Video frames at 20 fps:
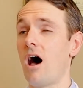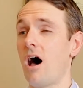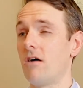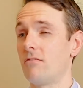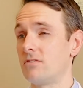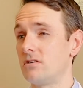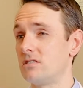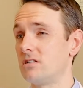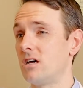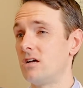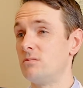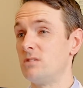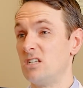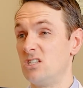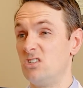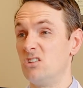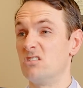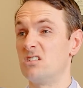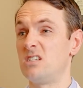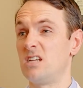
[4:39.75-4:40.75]
Oftentimes
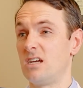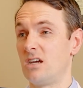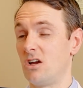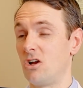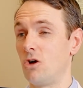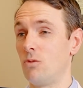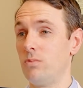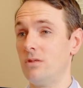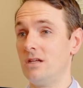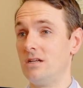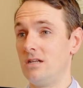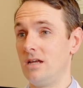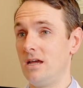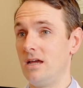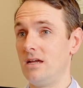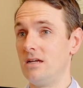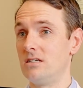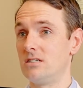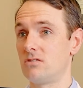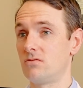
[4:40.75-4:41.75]
it does take a couple of
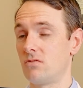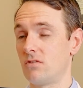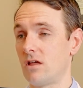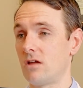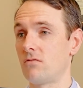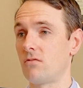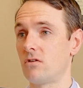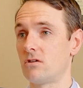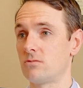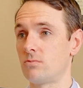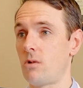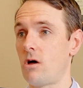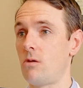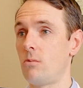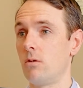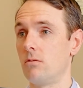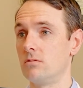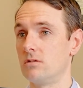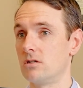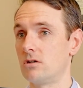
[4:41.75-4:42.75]
days for that first bowel
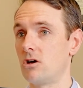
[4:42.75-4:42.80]
movement to